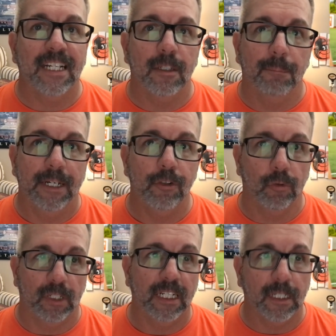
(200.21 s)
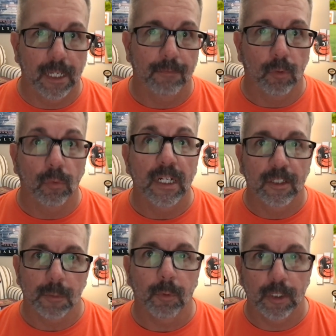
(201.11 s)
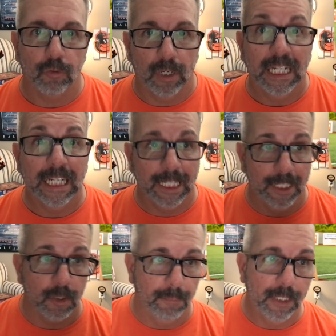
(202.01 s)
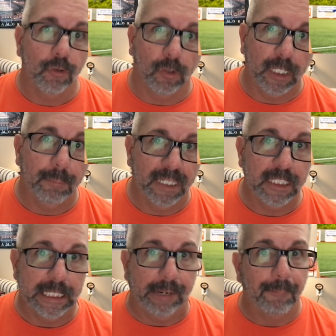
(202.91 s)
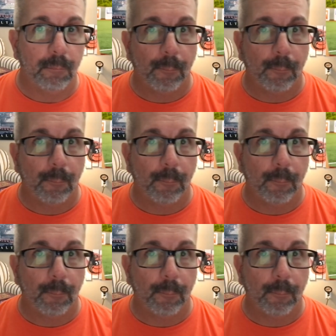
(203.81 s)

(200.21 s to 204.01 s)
at the major league level in spring training against major league pitching.